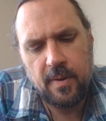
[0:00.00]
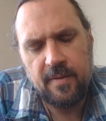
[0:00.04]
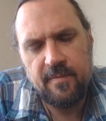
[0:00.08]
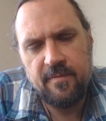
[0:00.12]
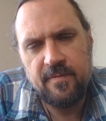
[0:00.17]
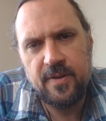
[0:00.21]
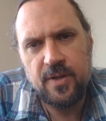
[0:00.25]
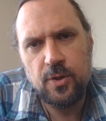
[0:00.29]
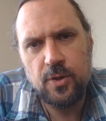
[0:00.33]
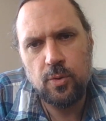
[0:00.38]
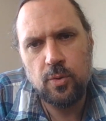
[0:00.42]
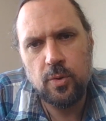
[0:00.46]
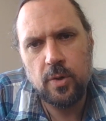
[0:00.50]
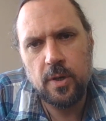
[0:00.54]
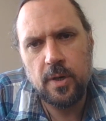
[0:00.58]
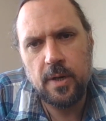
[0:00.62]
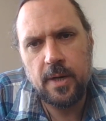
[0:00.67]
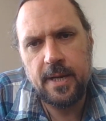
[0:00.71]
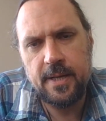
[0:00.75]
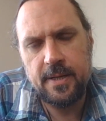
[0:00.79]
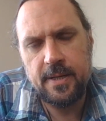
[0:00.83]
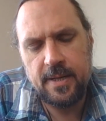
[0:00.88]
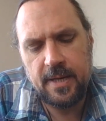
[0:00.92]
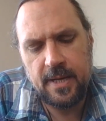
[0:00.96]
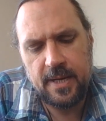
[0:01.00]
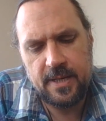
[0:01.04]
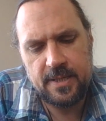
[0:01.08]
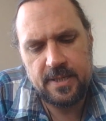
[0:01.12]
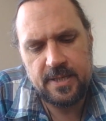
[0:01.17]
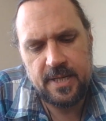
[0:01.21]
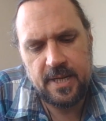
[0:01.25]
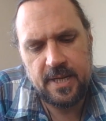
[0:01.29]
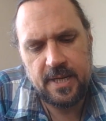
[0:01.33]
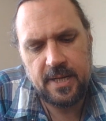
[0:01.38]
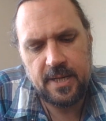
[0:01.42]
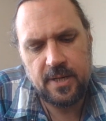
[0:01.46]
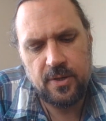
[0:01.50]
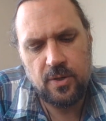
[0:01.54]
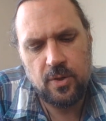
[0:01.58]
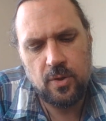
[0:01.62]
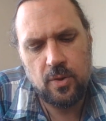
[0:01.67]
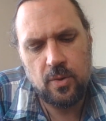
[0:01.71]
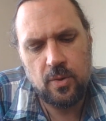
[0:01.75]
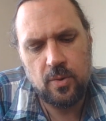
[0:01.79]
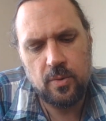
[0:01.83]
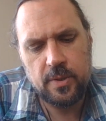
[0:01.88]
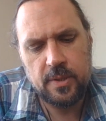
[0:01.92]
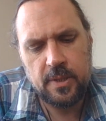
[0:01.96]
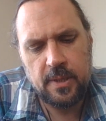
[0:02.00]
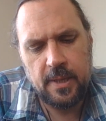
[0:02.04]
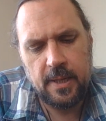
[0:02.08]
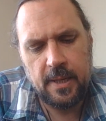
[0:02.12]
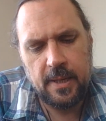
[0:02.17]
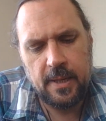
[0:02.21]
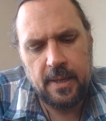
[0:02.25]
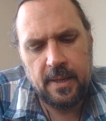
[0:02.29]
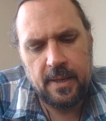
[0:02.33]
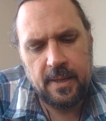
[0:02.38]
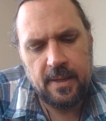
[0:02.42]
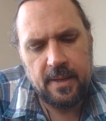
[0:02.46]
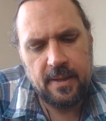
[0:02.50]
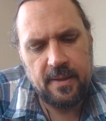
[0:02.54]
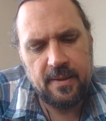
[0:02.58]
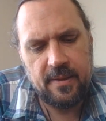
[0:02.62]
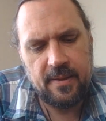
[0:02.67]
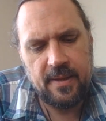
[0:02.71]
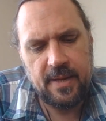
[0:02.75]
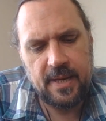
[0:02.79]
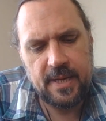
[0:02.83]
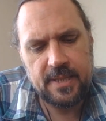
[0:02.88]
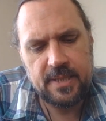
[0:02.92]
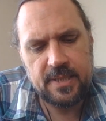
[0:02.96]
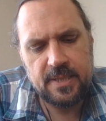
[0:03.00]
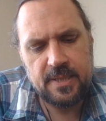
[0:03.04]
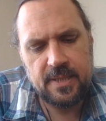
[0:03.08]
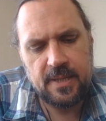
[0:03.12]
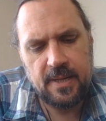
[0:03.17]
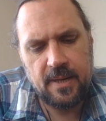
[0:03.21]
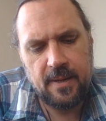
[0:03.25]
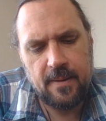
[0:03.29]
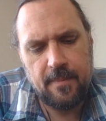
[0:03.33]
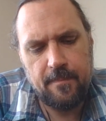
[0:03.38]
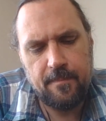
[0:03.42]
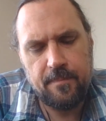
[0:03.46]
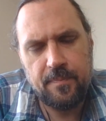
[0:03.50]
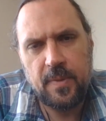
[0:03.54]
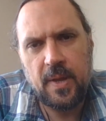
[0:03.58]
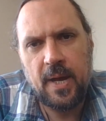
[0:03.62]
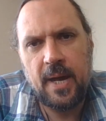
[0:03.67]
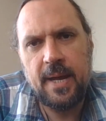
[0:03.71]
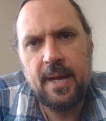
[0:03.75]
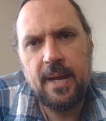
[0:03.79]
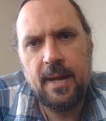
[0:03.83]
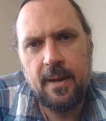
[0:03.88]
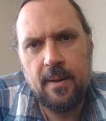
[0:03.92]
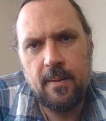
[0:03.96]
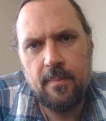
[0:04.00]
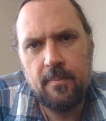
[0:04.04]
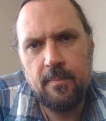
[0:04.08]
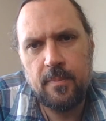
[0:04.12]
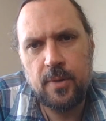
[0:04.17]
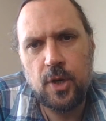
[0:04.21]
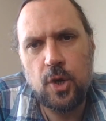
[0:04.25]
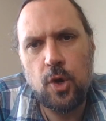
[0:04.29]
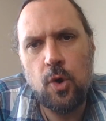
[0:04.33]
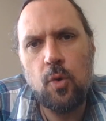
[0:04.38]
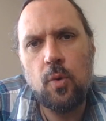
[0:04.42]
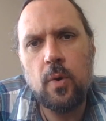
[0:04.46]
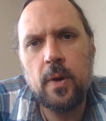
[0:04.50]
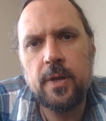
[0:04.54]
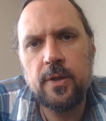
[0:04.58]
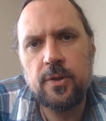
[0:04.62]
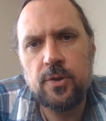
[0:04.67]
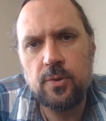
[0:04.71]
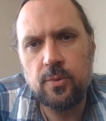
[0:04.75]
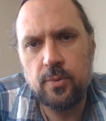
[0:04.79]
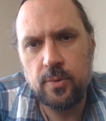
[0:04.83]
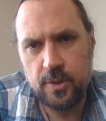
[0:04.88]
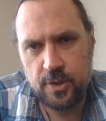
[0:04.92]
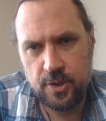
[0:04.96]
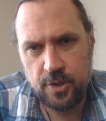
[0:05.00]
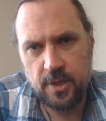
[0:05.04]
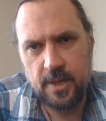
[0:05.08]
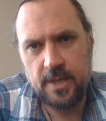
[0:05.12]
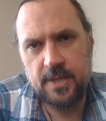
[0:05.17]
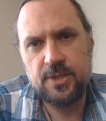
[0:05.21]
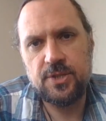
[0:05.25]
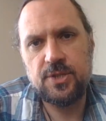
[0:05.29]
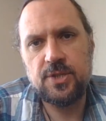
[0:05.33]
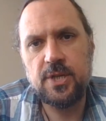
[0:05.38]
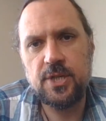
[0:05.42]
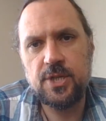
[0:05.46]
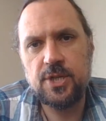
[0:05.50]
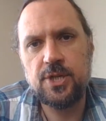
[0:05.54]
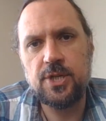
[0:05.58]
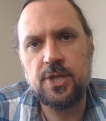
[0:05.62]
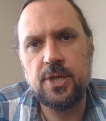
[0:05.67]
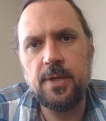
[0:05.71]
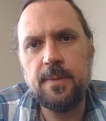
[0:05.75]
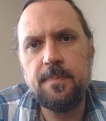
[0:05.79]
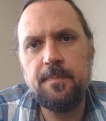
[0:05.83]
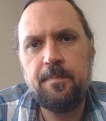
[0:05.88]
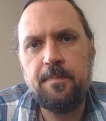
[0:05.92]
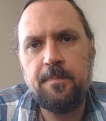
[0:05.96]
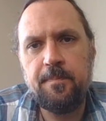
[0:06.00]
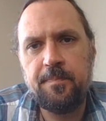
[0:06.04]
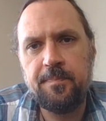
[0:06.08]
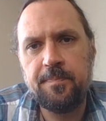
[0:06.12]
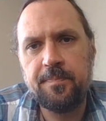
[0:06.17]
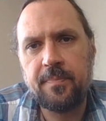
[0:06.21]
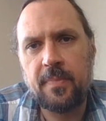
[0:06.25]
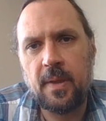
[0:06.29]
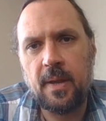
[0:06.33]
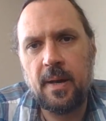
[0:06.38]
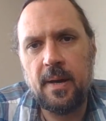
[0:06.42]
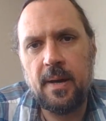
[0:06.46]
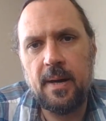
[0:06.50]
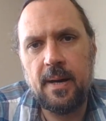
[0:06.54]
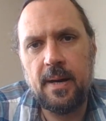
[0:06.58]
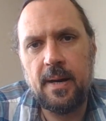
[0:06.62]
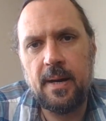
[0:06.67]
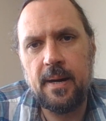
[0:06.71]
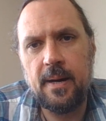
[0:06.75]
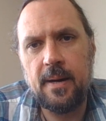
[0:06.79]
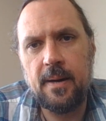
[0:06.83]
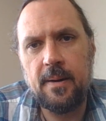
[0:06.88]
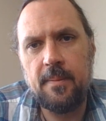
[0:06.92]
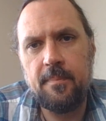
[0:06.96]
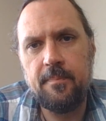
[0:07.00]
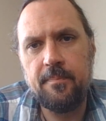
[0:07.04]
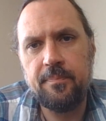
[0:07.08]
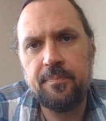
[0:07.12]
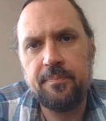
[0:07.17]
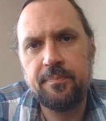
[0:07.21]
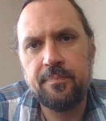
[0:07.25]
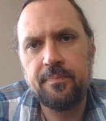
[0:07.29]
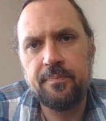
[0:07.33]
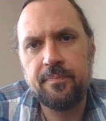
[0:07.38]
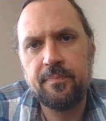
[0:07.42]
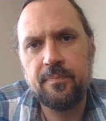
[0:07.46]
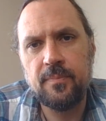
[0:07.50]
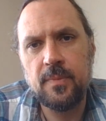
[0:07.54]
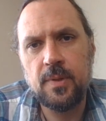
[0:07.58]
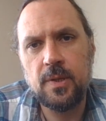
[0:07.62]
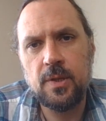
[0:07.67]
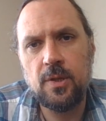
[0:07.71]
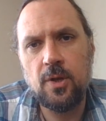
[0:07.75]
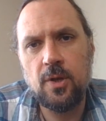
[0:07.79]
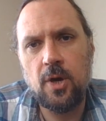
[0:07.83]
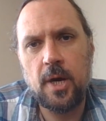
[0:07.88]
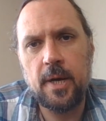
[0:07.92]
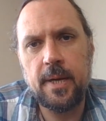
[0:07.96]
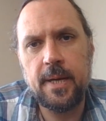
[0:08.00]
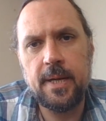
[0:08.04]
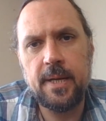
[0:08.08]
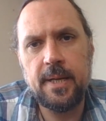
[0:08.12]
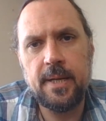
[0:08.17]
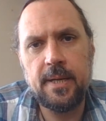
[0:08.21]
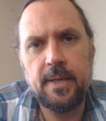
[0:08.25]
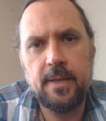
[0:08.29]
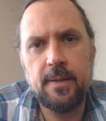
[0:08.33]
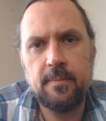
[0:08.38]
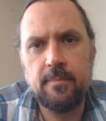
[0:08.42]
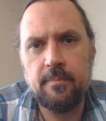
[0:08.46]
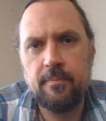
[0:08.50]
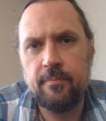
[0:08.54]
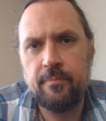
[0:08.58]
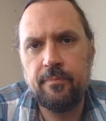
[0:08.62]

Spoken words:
viewer had taken note, that I am going through a transition, not a